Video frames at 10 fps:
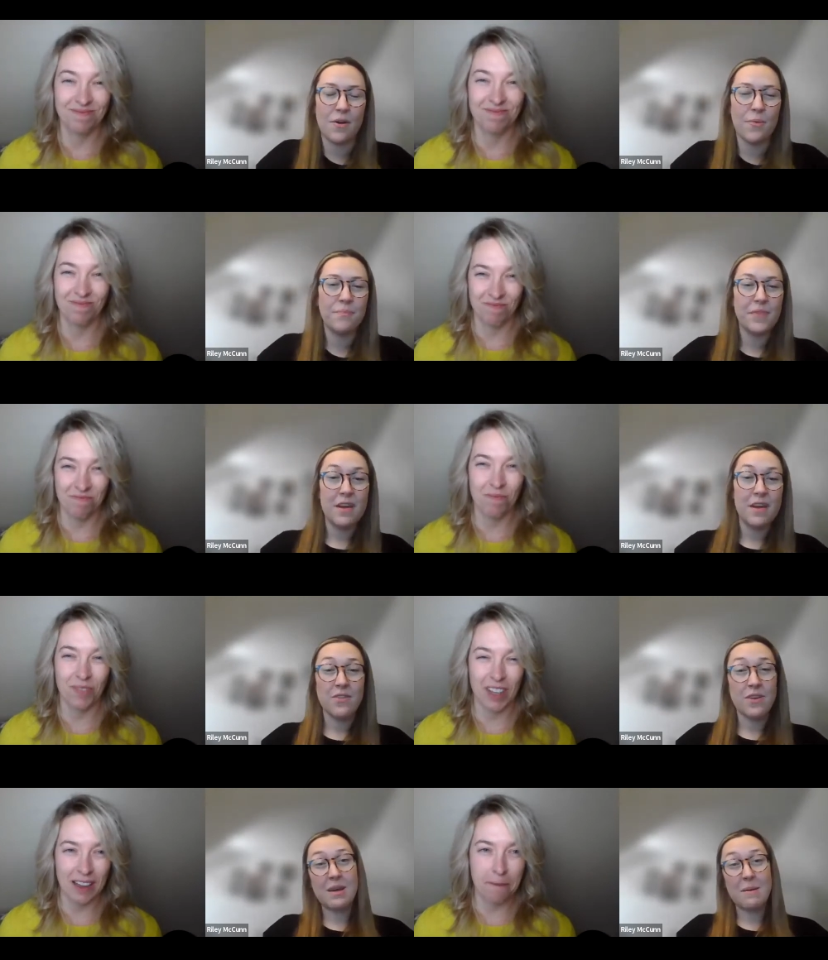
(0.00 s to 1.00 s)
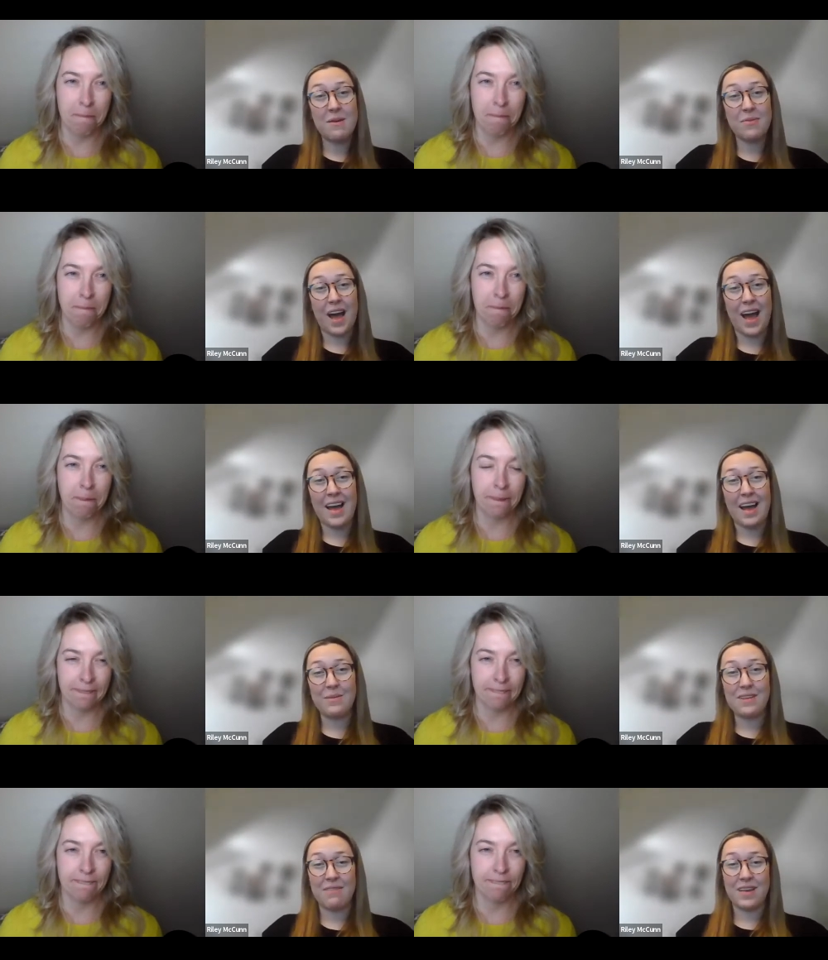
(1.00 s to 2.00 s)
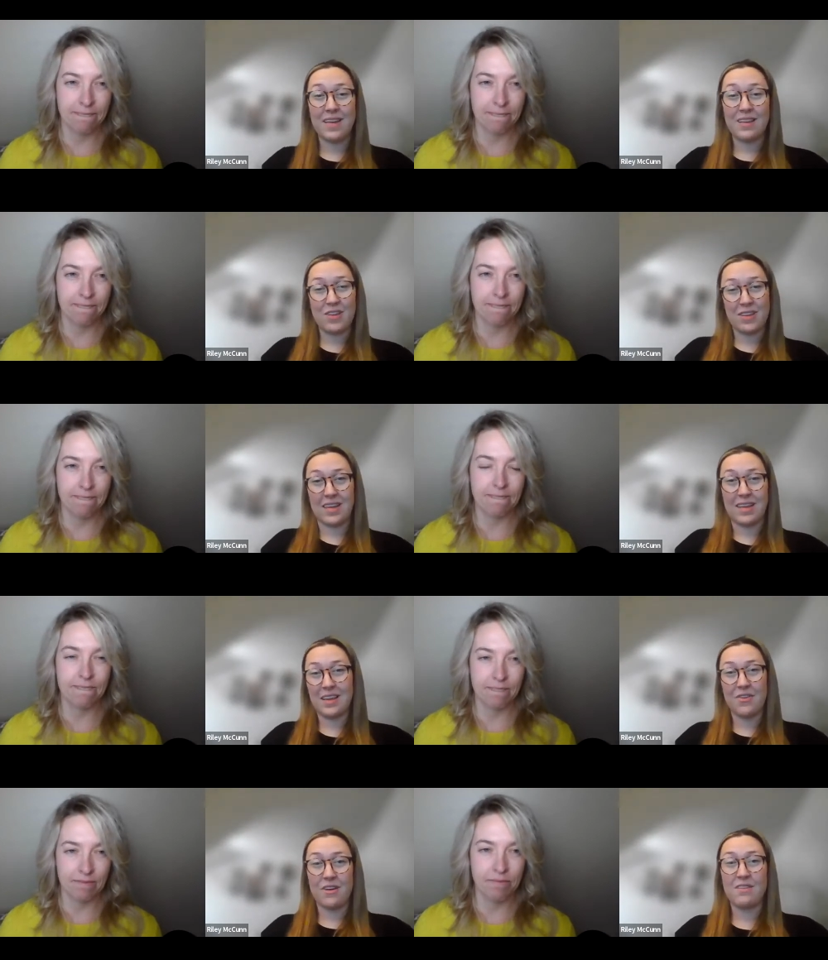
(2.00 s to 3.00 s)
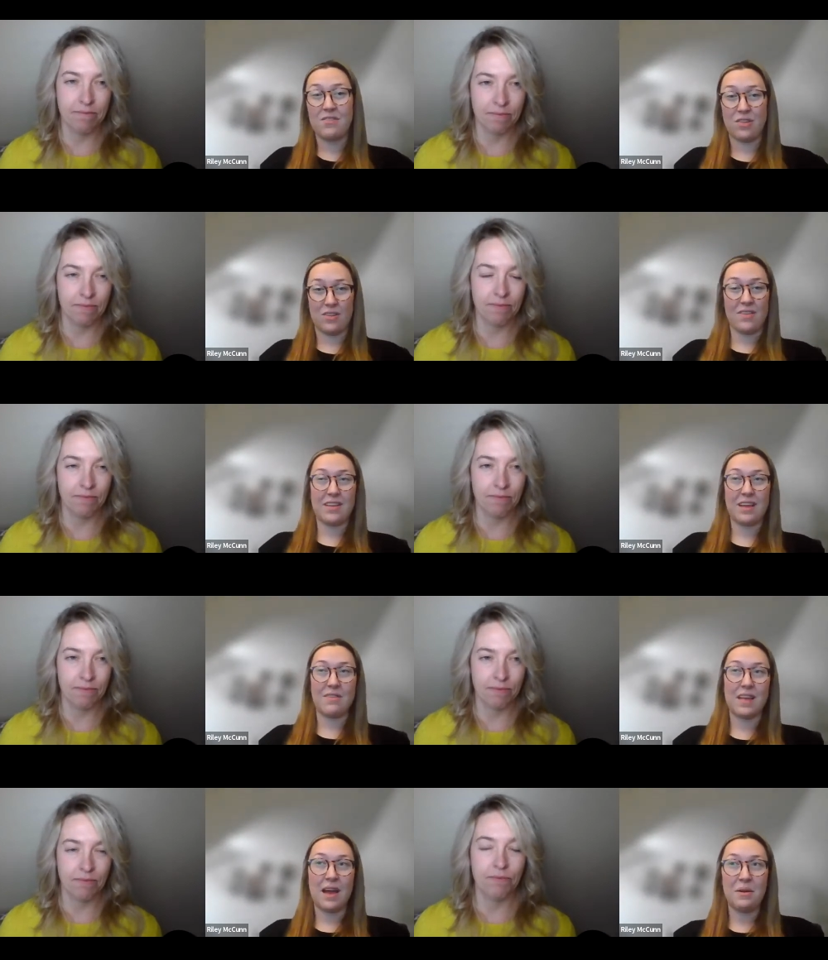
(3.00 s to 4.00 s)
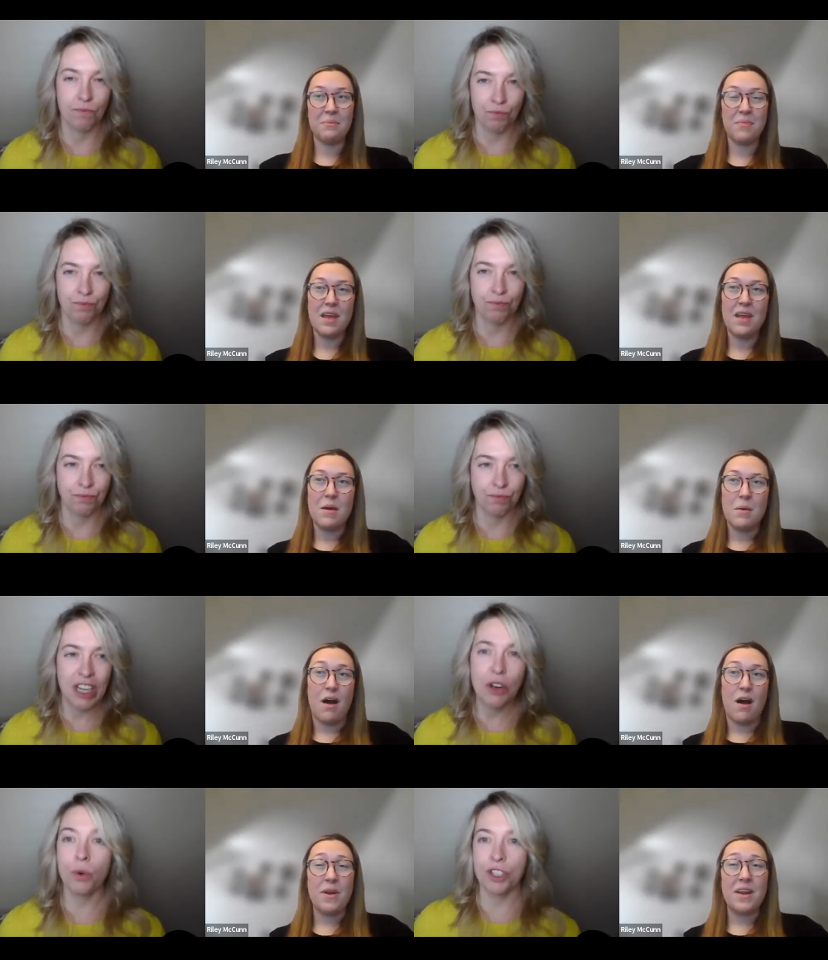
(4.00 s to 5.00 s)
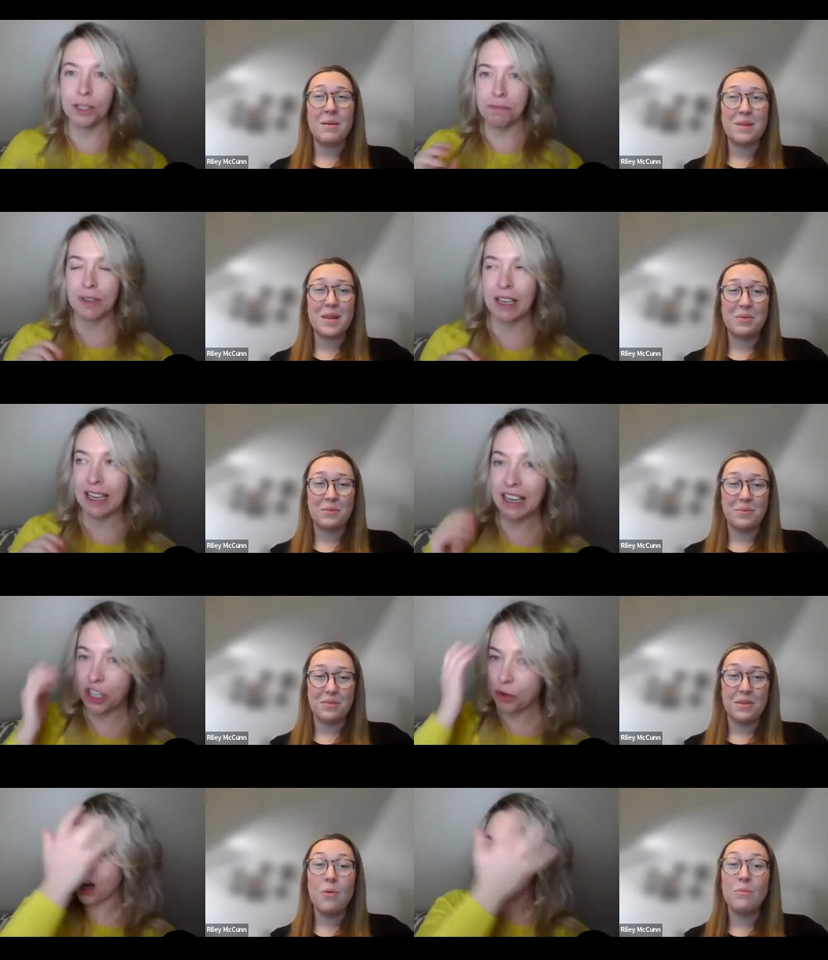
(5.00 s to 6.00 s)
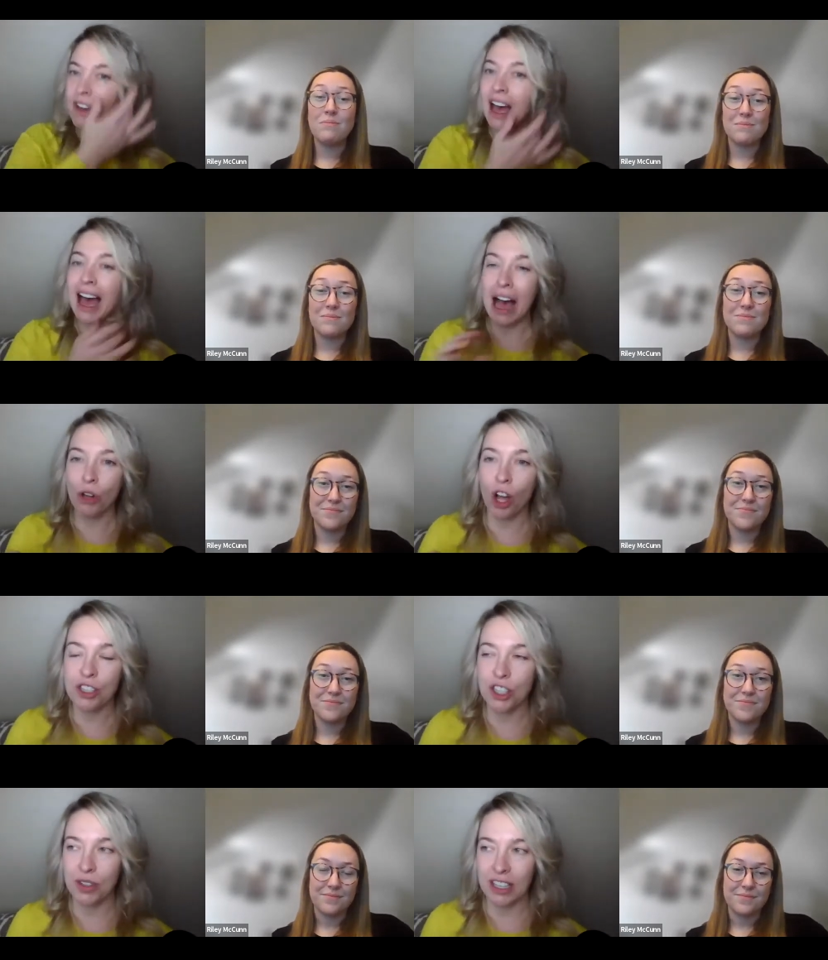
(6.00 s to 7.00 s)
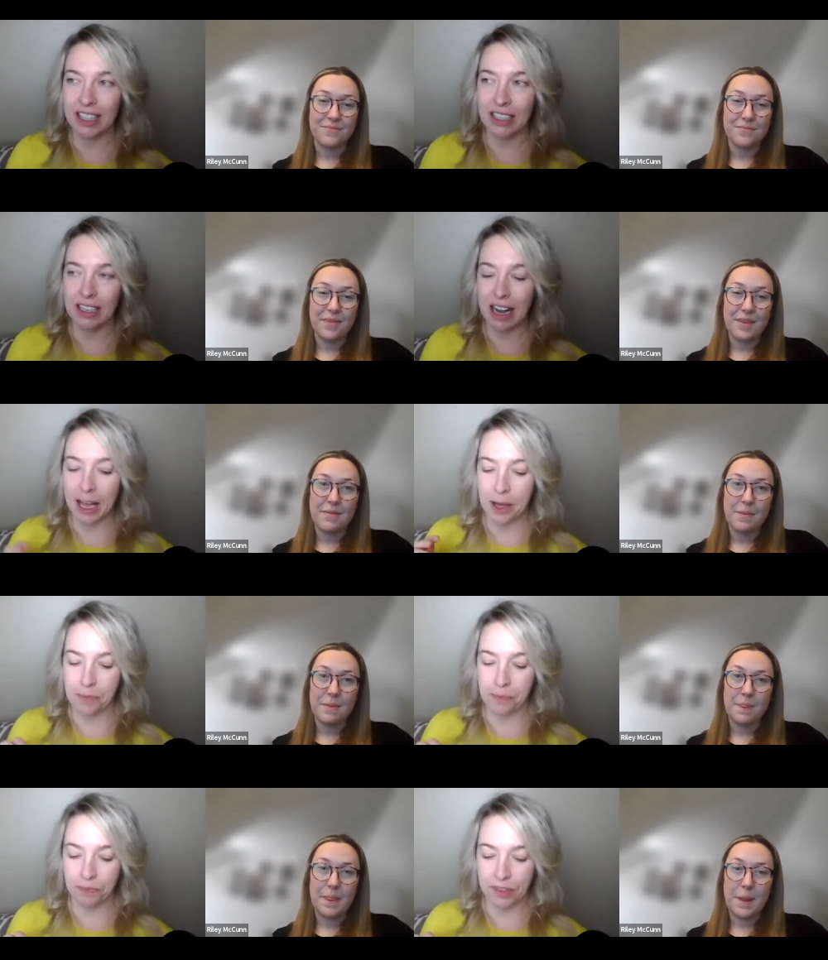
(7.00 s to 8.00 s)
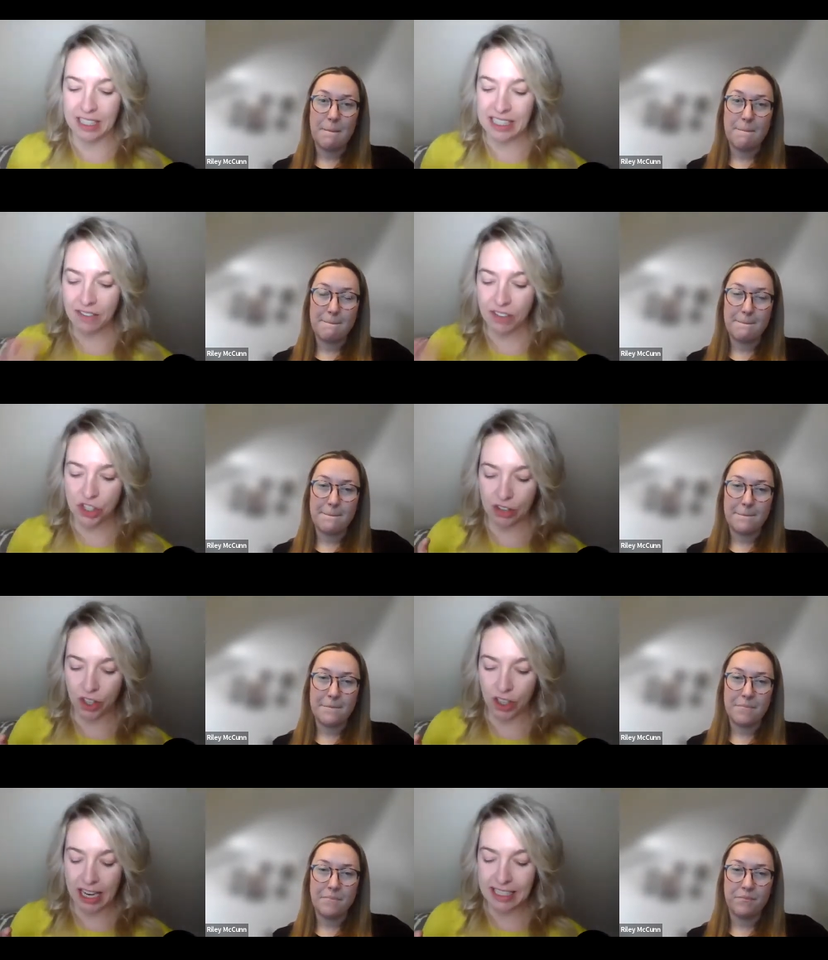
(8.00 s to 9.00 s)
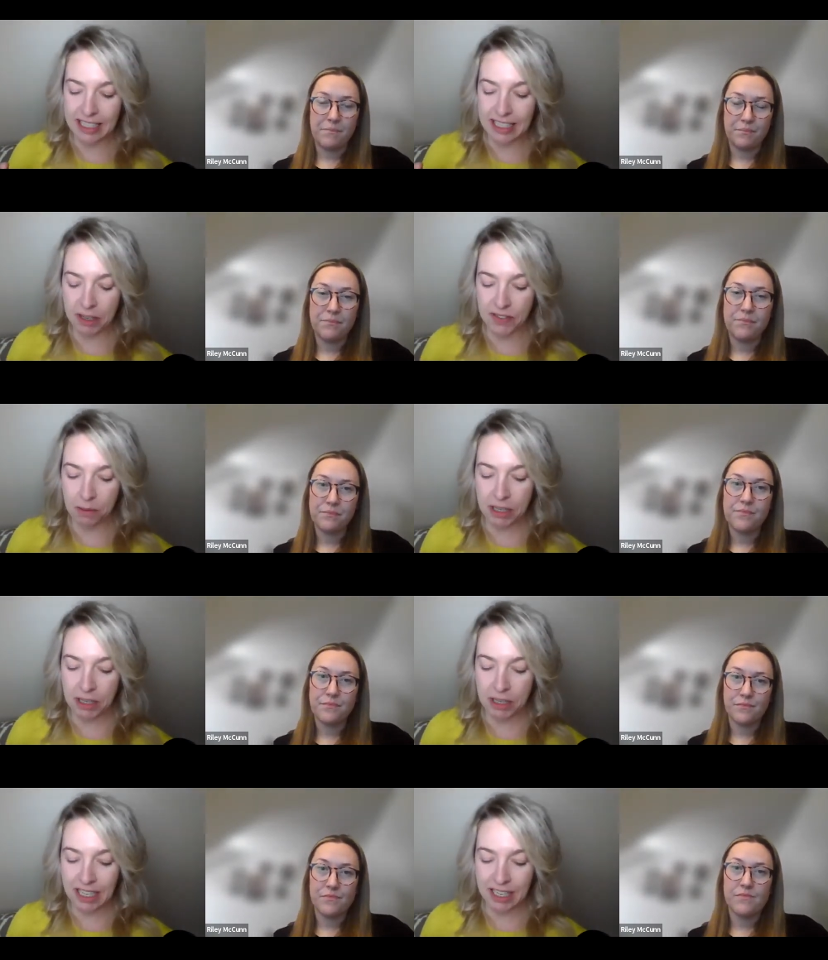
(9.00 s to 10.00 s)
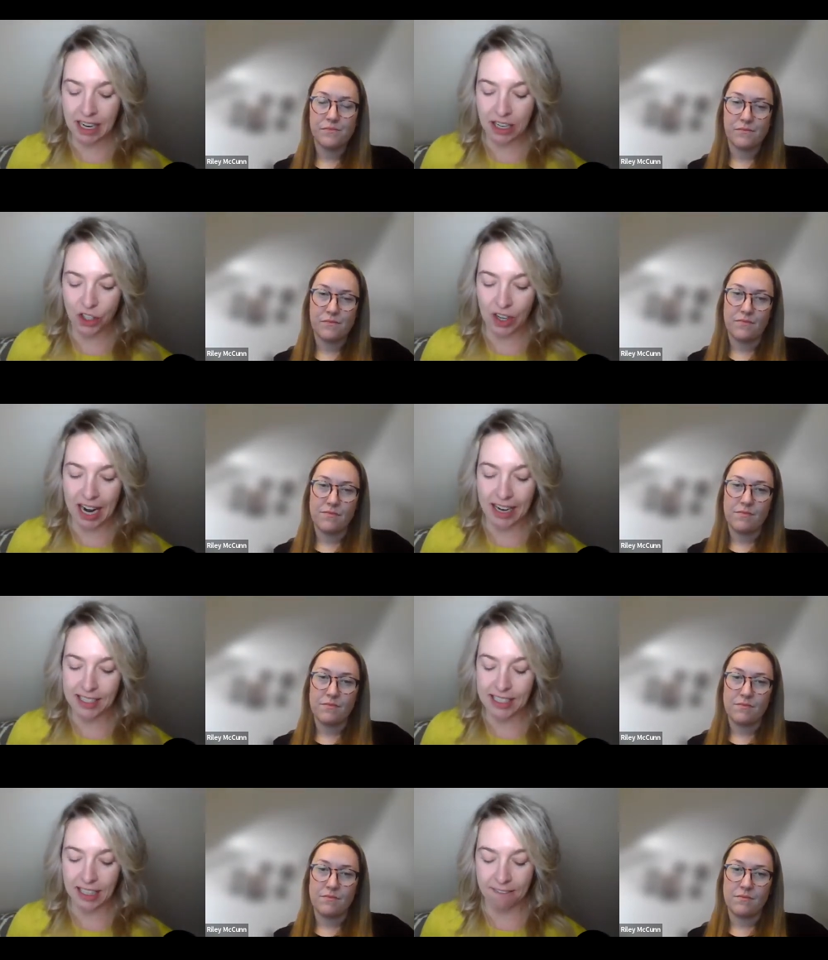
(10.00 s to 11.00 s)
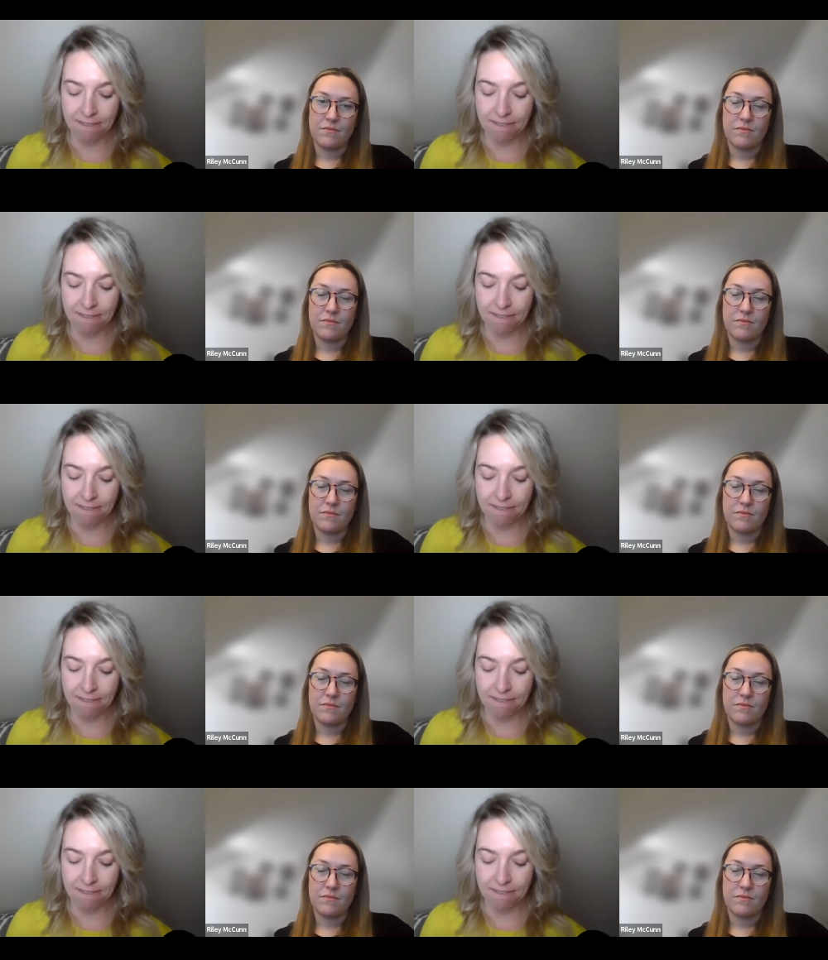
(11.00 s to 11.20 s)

Speaker 1: So thinking about that, I would definitely can just consider it just on the safe side. Uh, when just it comes to like
Speaker 2: cutting you oh, off, how long do you think that? Um, because I have a general idea, but if somebody did an undergrad and say like